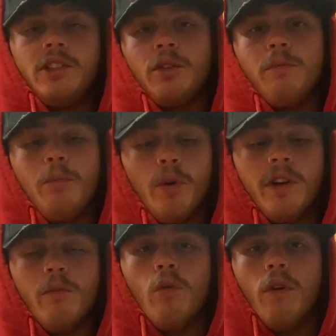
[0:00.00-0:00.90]
some
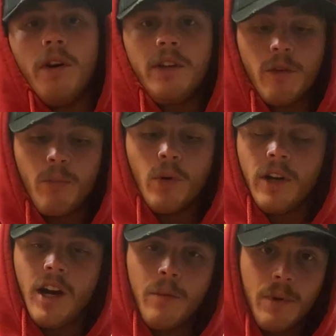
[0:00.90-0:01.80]
boiling water, you boil it
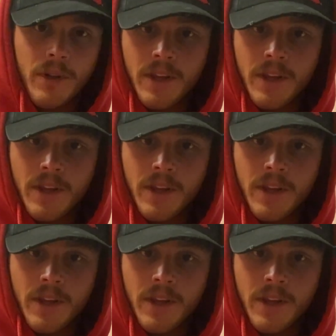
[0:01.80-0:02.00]
up